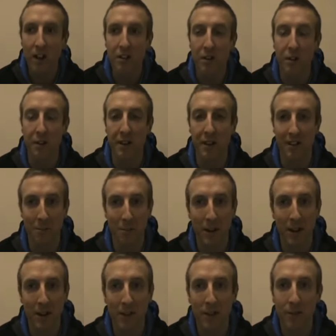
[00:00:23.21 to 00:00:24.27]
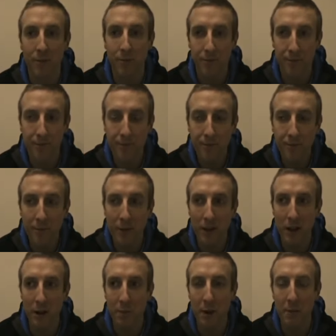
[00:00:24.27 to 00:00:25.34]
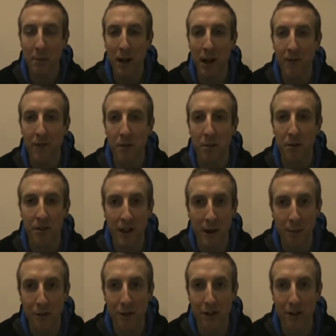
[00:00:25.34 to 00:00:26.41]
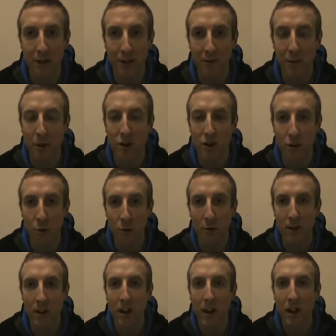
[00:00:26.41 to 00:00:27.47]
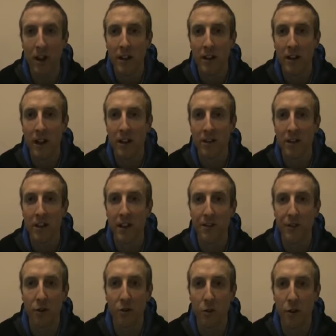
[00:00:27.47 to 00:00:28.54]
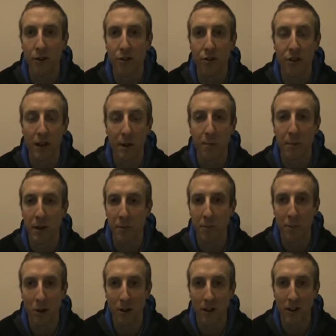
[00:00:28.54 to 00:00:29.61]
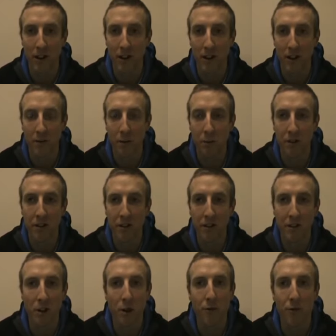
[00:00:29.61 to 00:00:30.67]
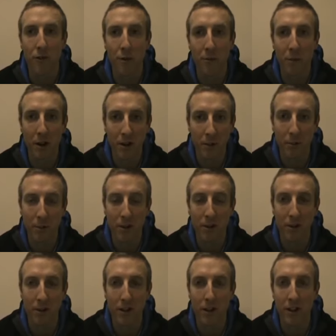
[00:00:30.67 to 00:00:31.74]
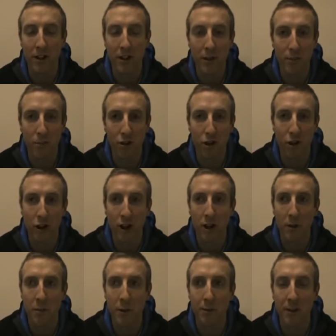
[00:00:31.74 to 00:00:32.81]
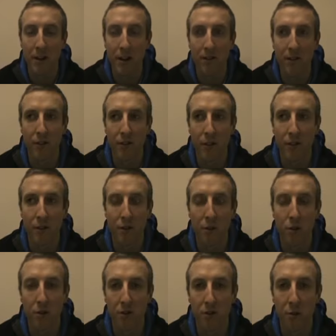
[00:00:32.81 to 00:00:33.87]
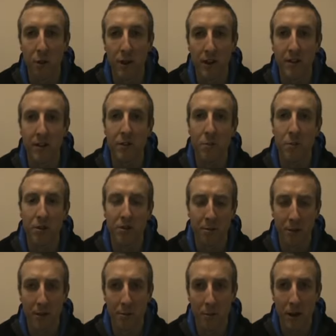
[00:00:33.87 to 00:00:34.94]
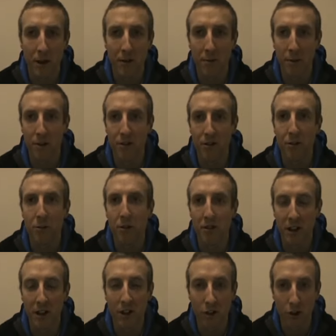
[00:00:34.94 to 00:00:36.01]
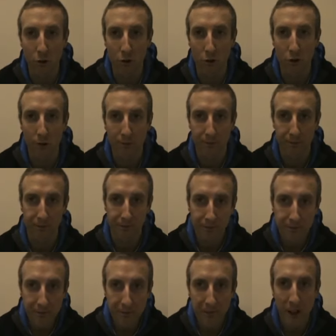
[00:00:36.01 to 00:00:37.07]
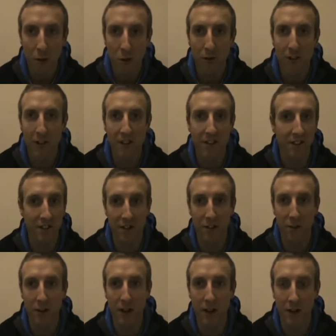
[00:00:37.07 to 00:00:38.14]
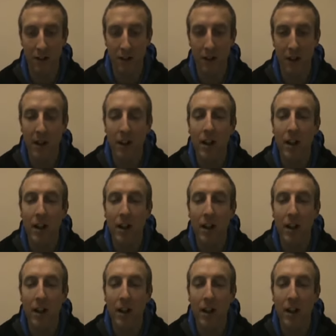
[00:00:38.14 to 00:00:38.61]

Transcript: So to explain it, again, people have the perception, and especially women, that if you do weights, it's going to get big and bulky. I suppose this has come from the bodybuilder kind of image. People think if you do loads of weights, you must be a bodybuilder, so you must get huge. However, this isn't the reality.